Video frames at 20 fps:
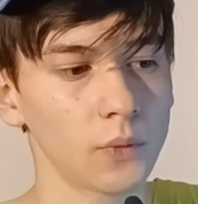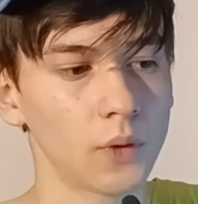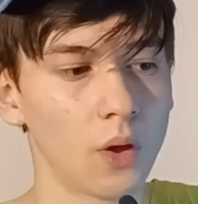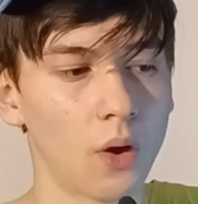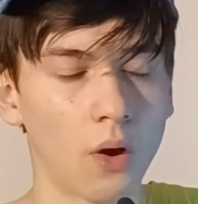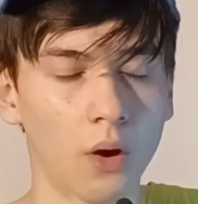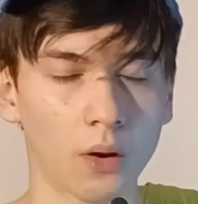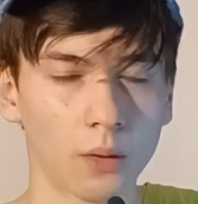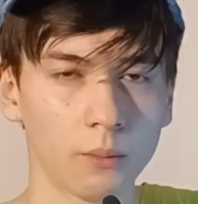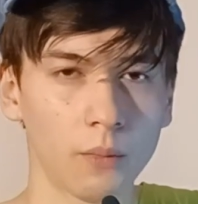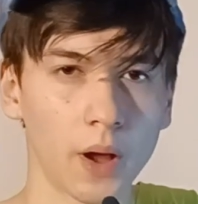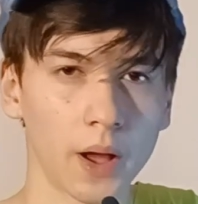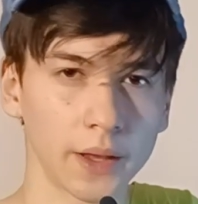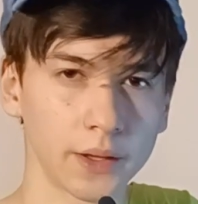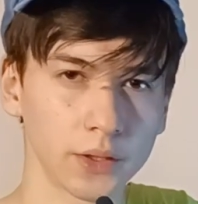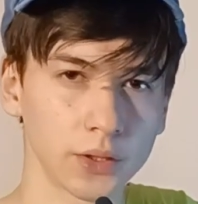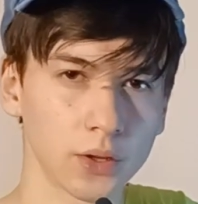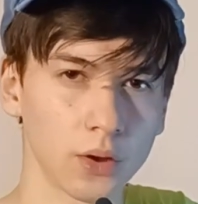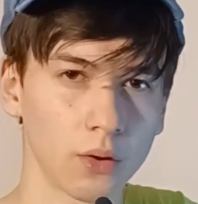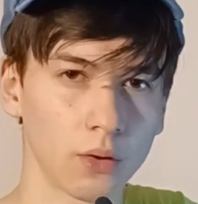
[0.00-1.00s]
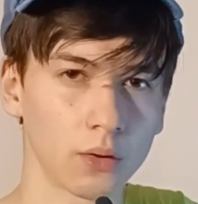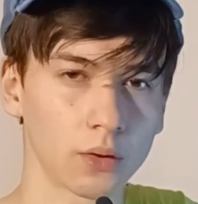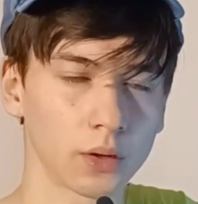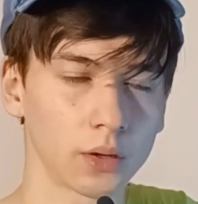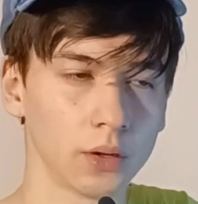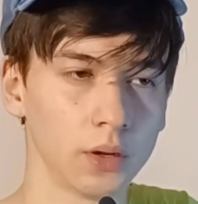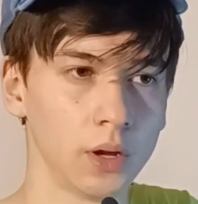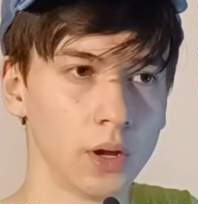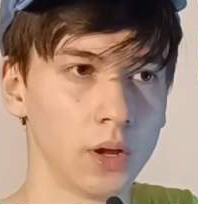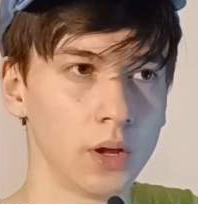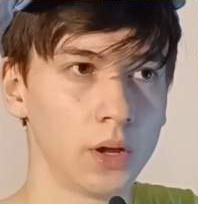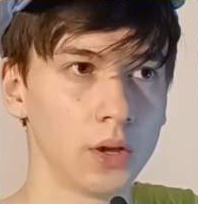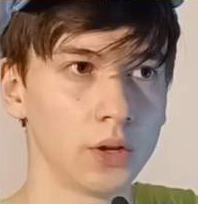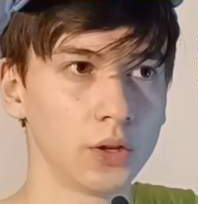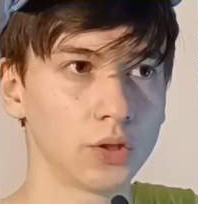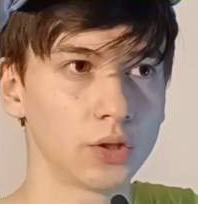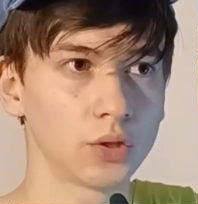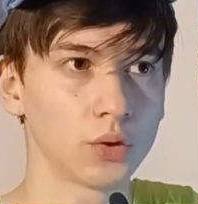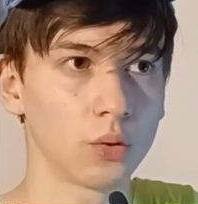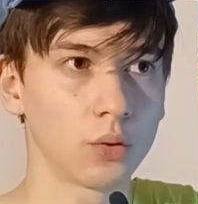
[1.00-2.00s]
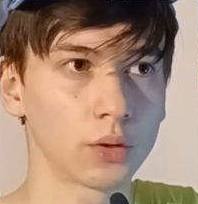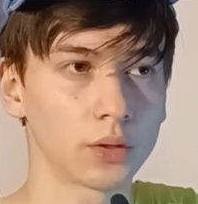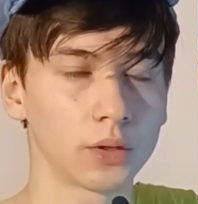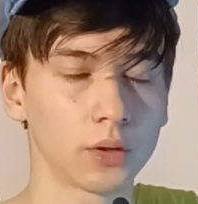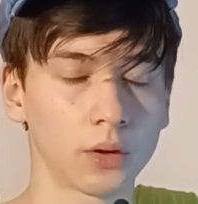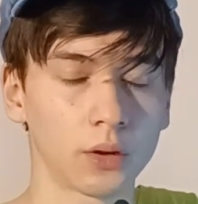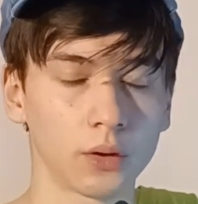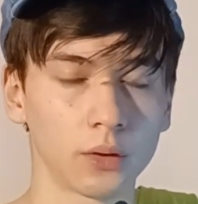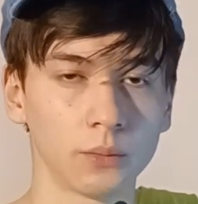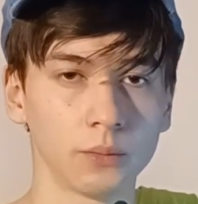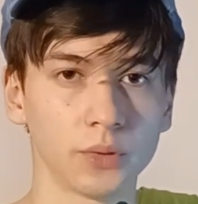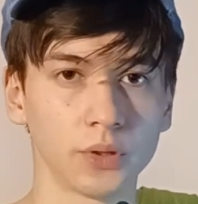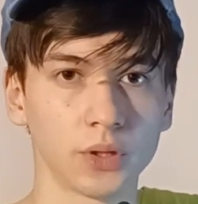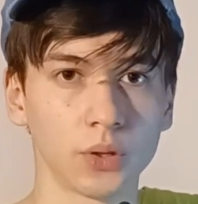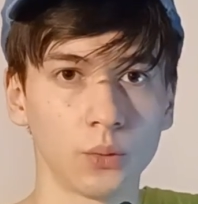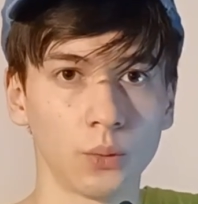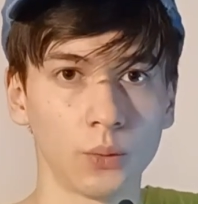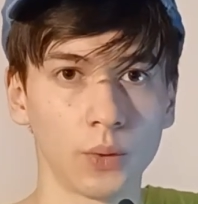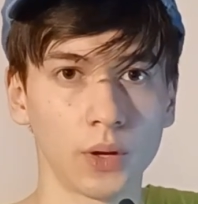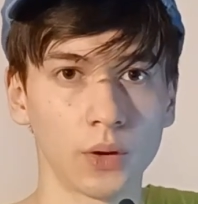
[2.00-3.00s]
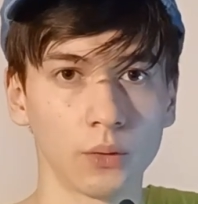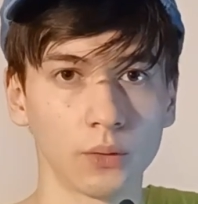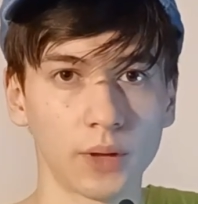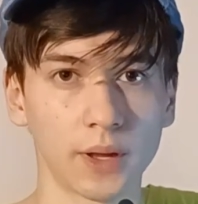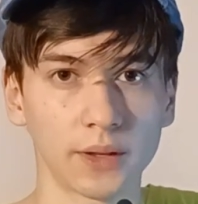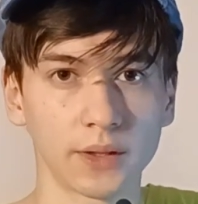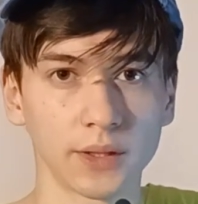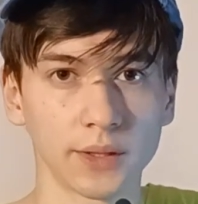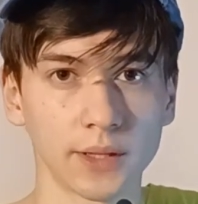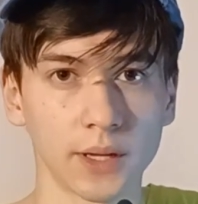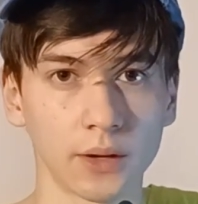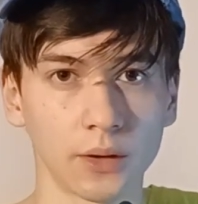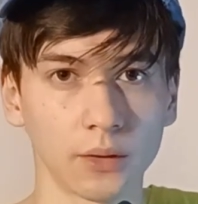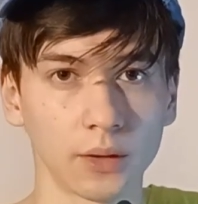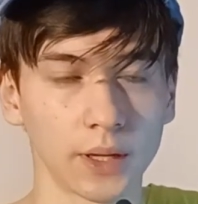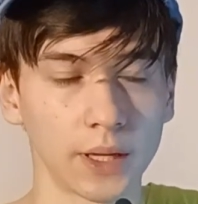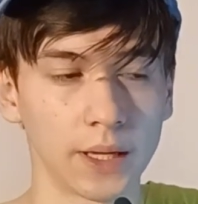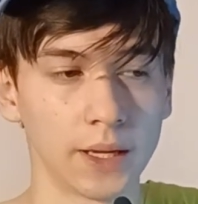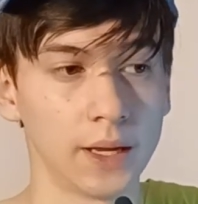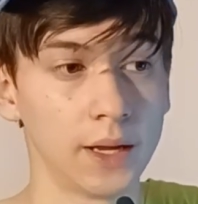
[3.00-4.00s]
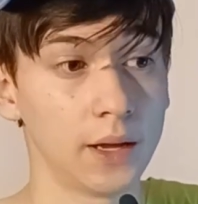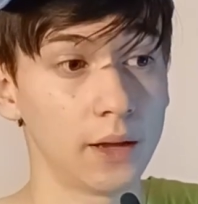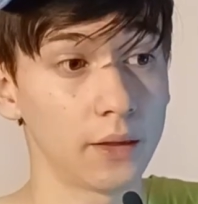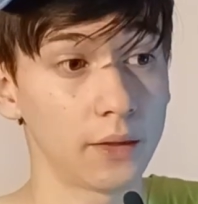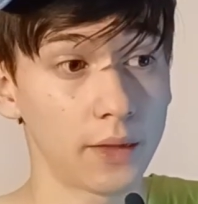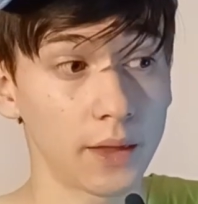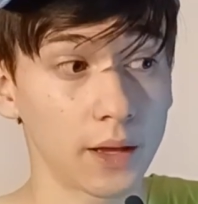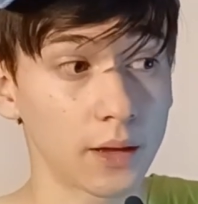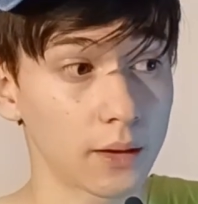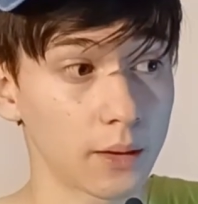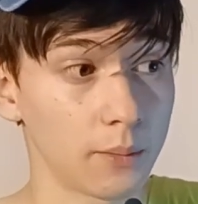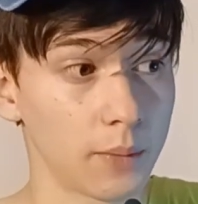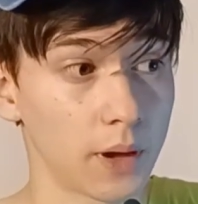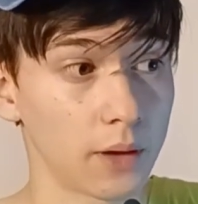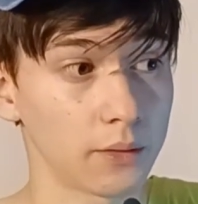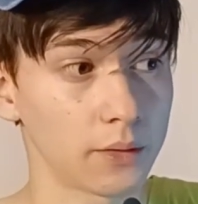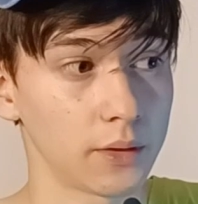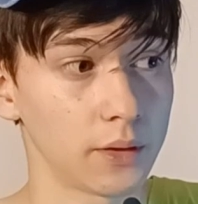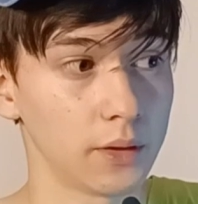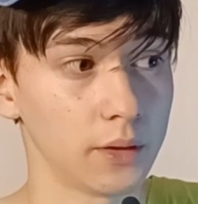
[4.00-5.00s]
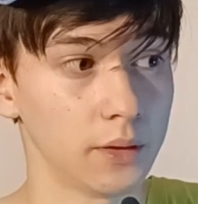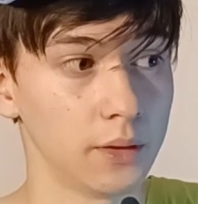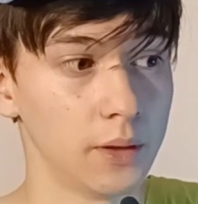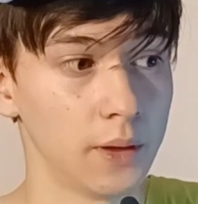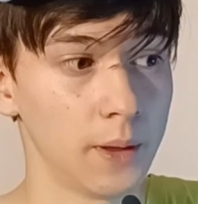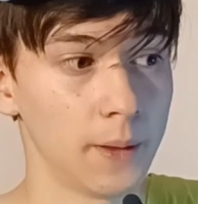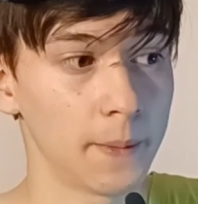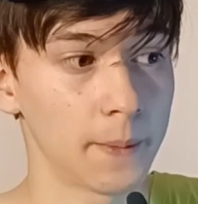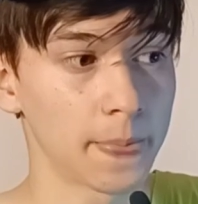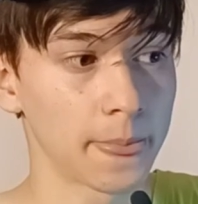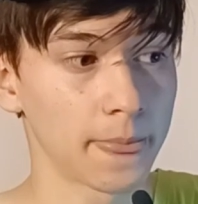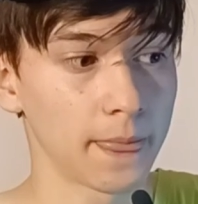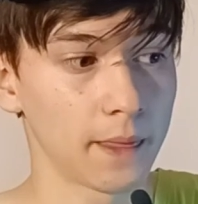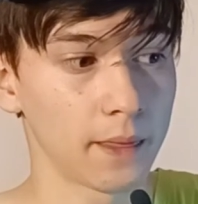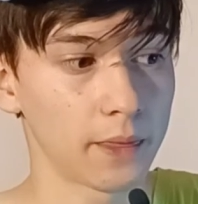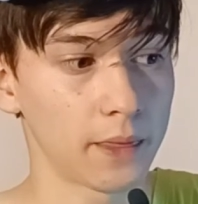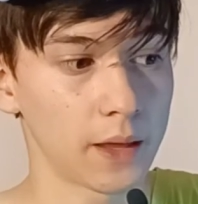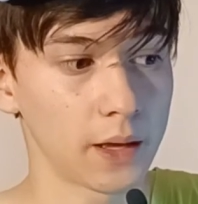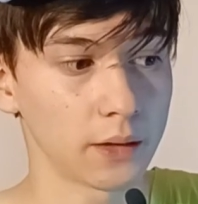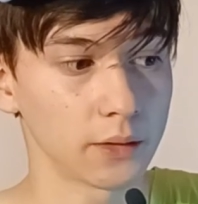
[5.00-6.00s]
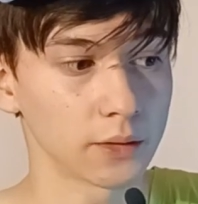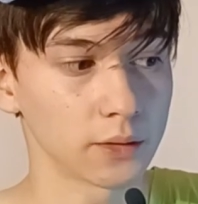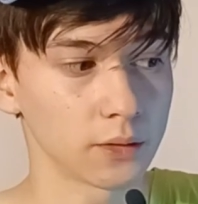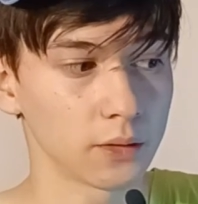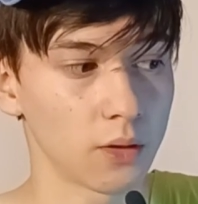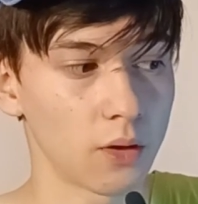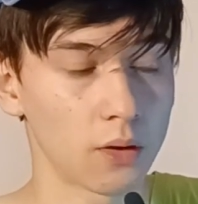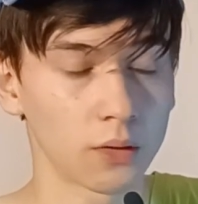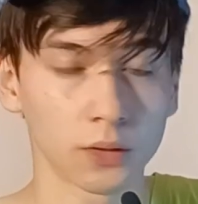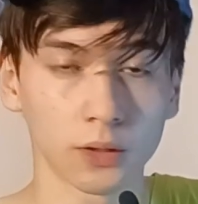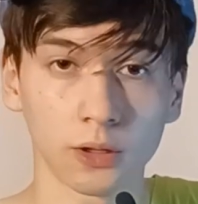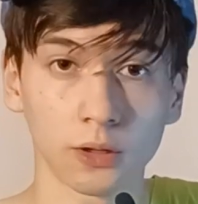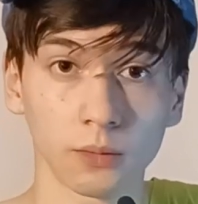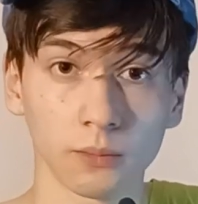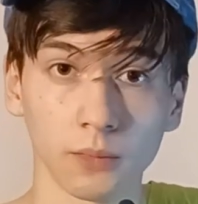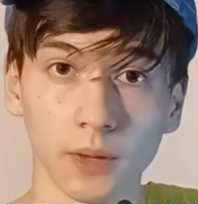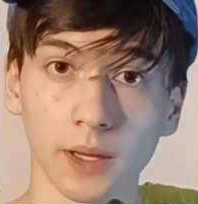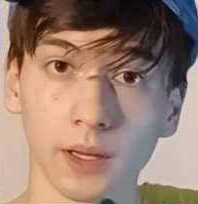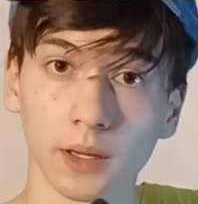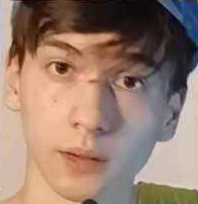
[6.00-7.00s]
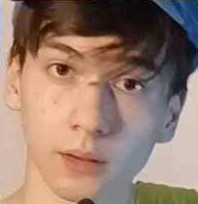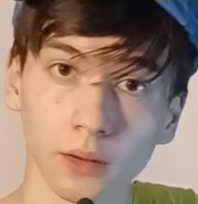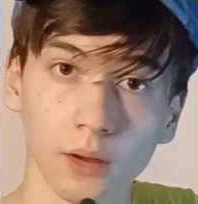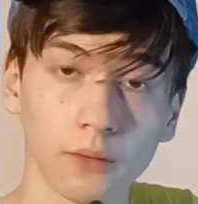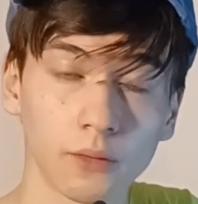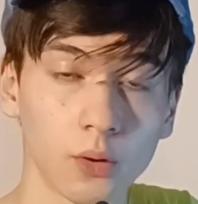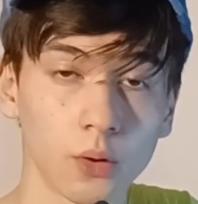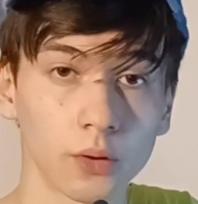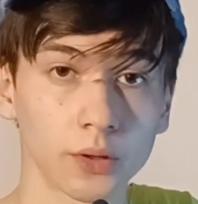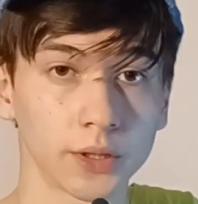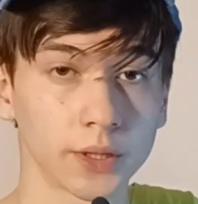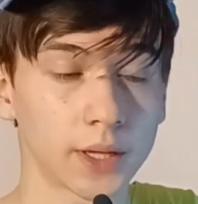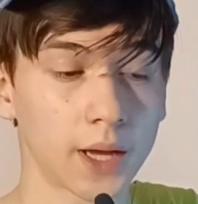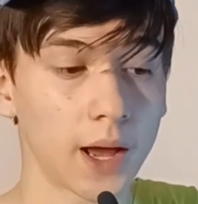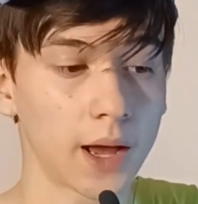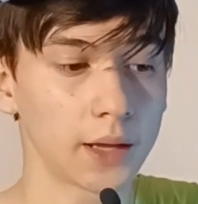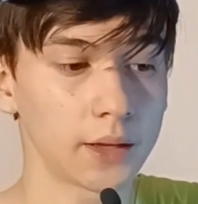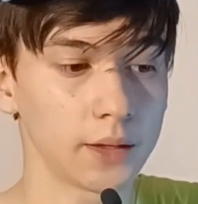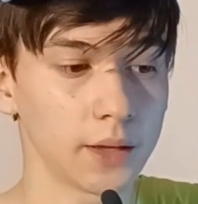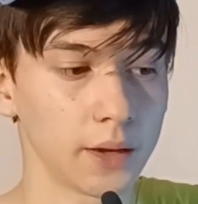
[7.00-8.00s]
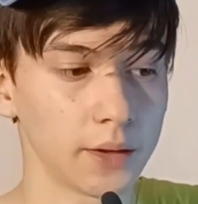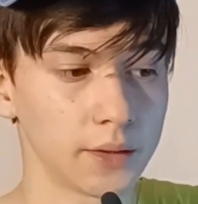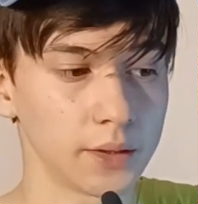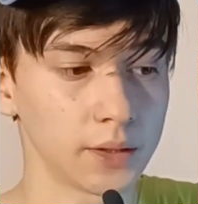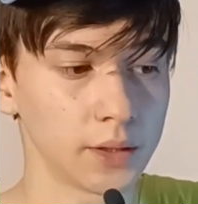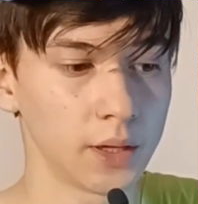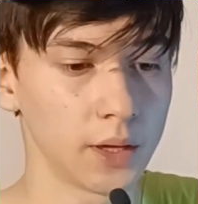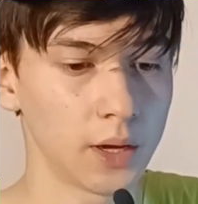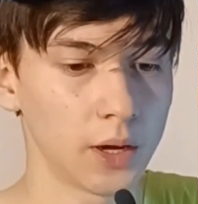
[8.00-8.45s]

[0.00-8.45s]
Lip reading: our minds are short term, so we don't necessarily think about the things long term like, of course, God does.